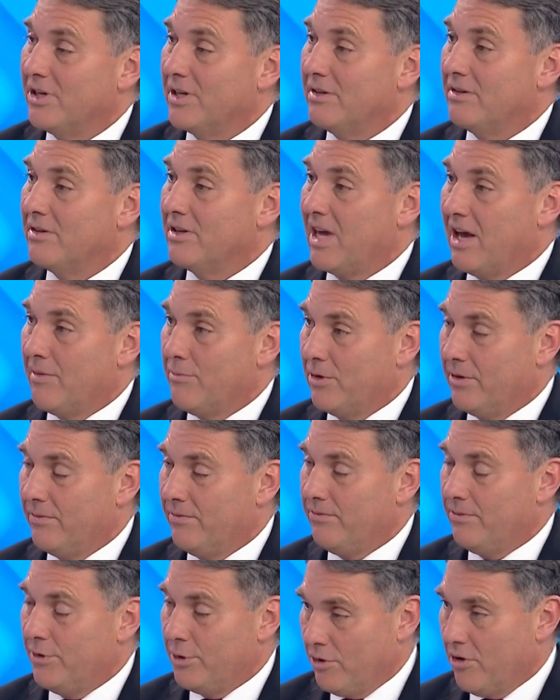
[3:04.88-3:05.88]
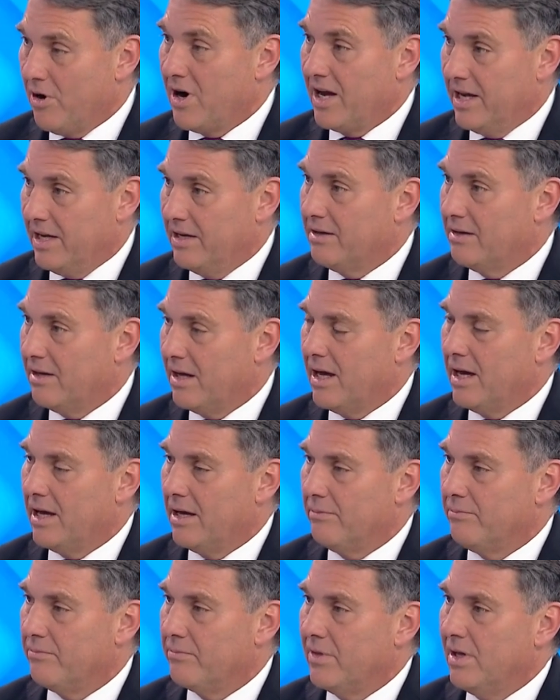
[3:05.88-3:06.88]
the government of Ukraine,
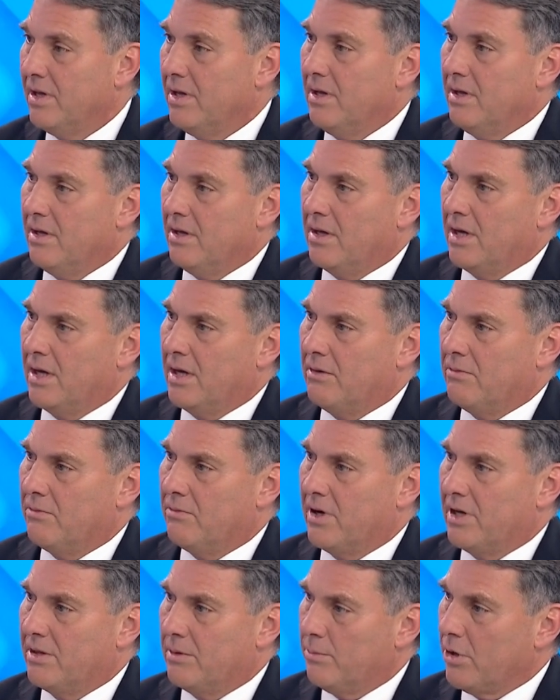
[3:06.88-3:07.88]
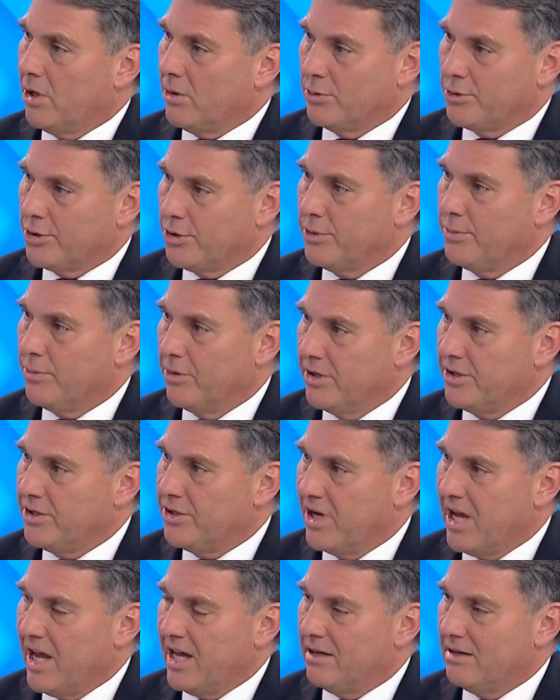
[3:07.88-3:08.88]
rather than Michael
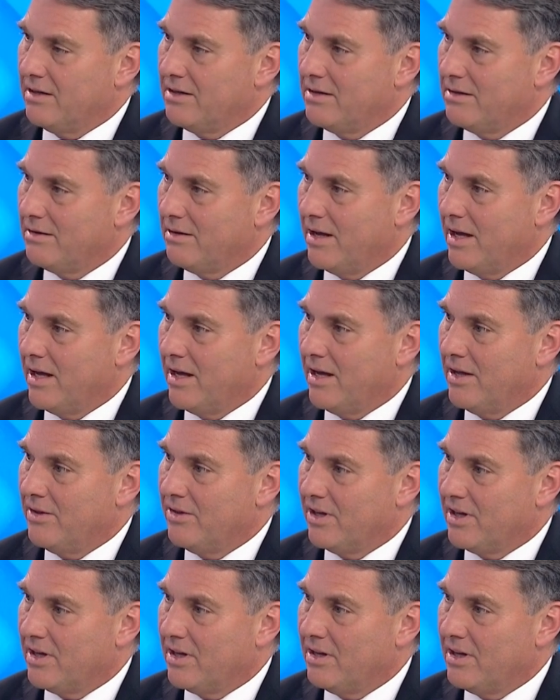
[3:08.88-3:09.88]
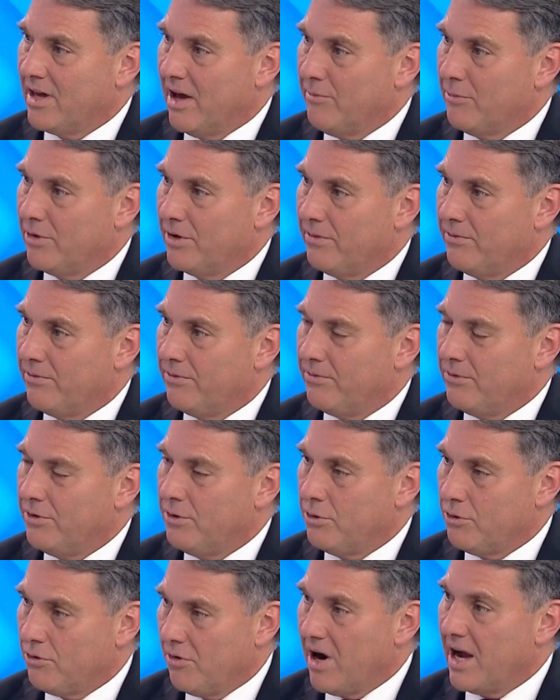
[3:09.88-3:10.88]
Shoebridge. And the government of
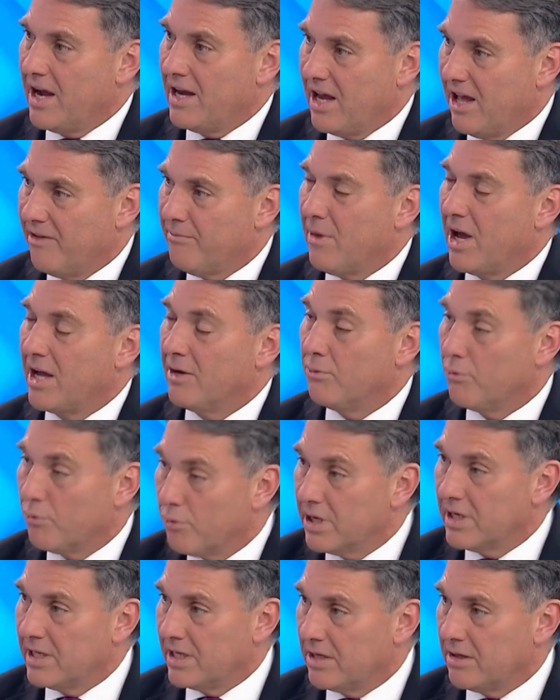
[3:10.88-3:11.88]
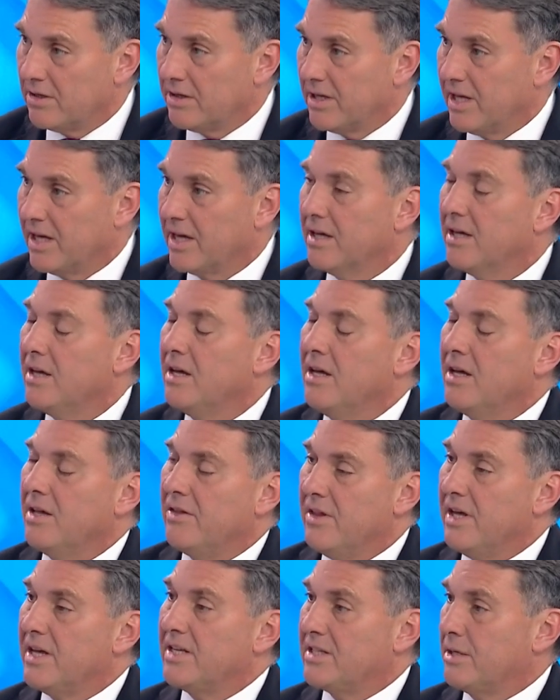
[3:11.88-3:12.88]
Ukraine have made really clear
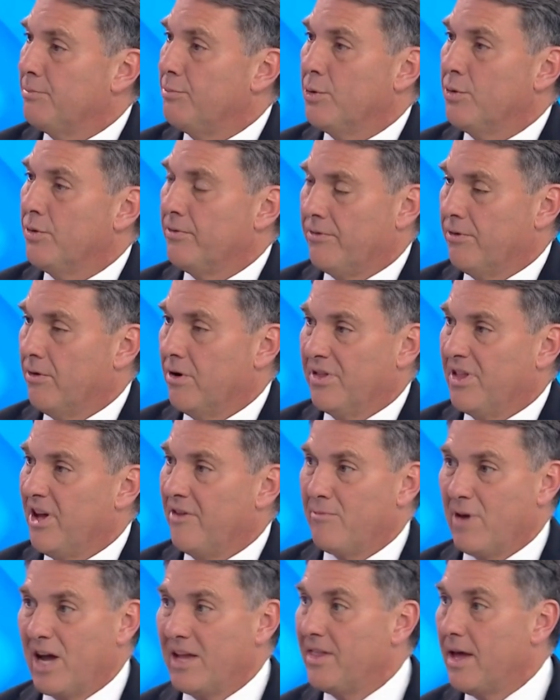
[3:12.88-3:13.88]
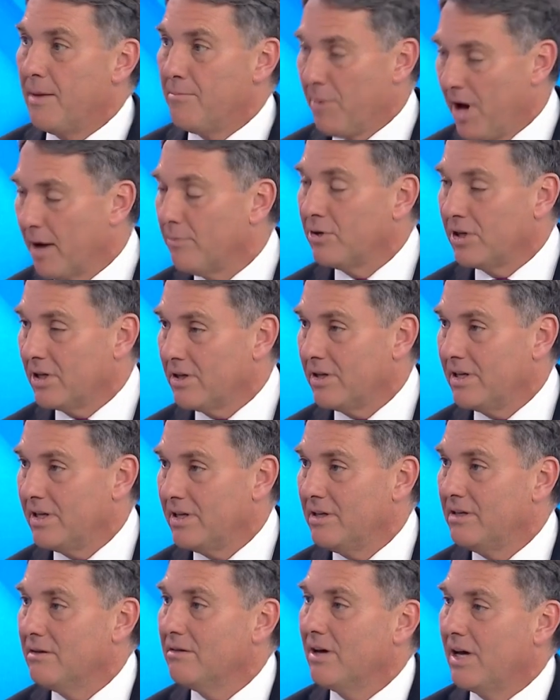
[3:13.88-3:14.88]
their support for it. They've made that
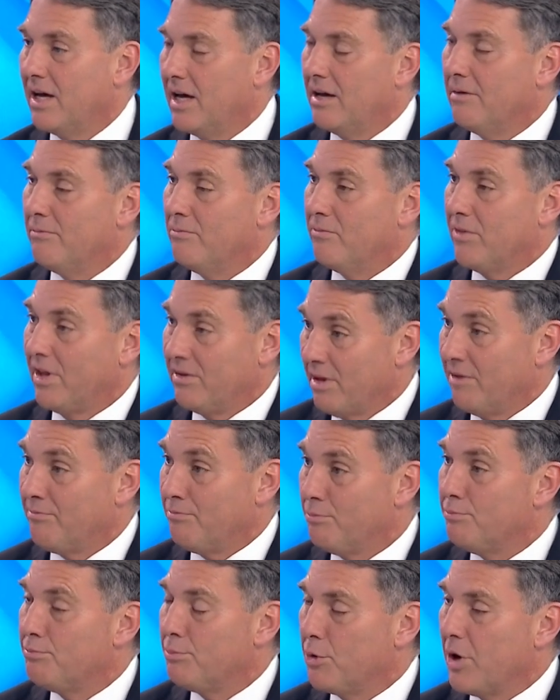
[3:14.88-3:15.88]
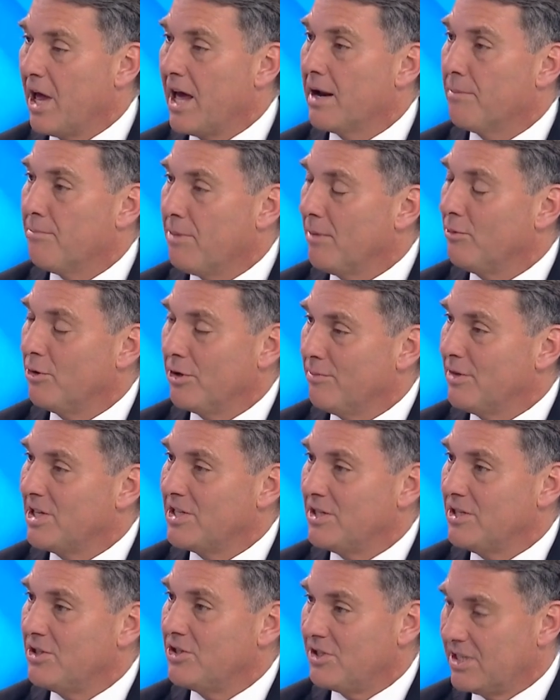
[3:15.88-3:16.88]
publicly. They've put out a public
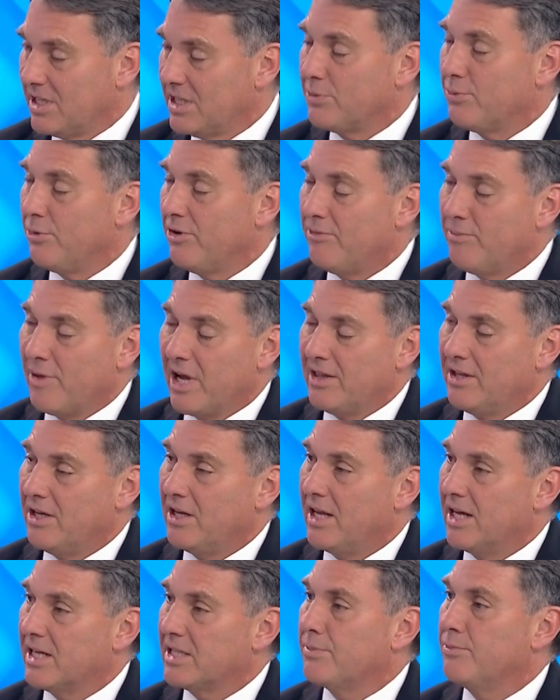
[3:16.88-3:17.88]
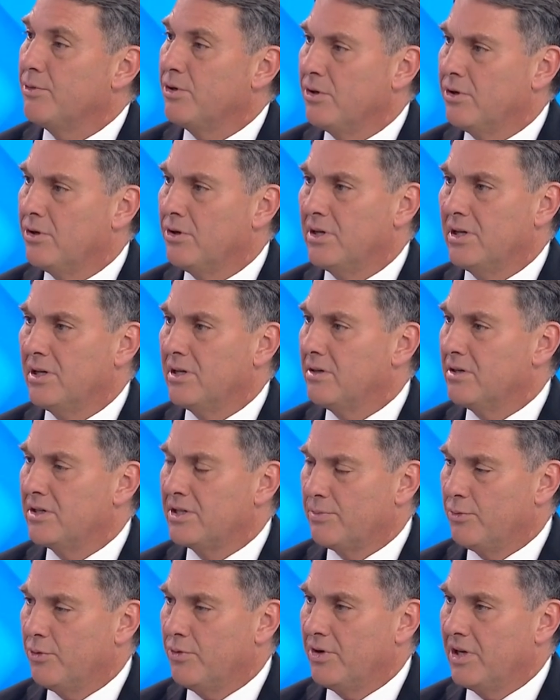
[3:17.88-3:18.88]
message since we've made the announcement earlier
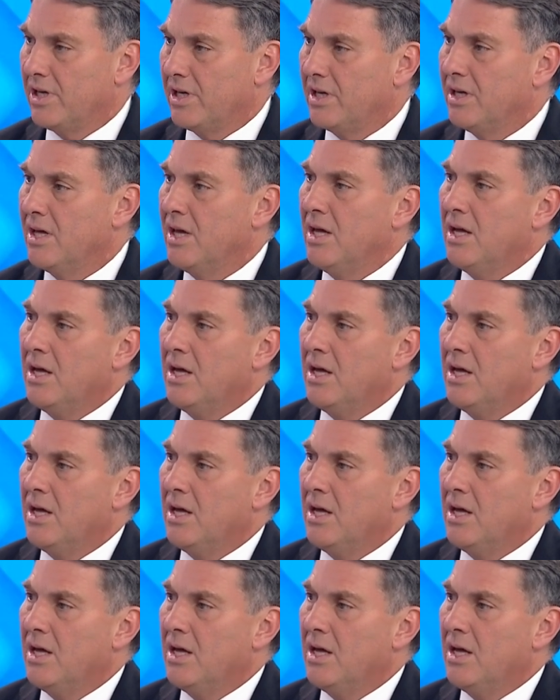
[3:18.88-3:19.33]
this morning.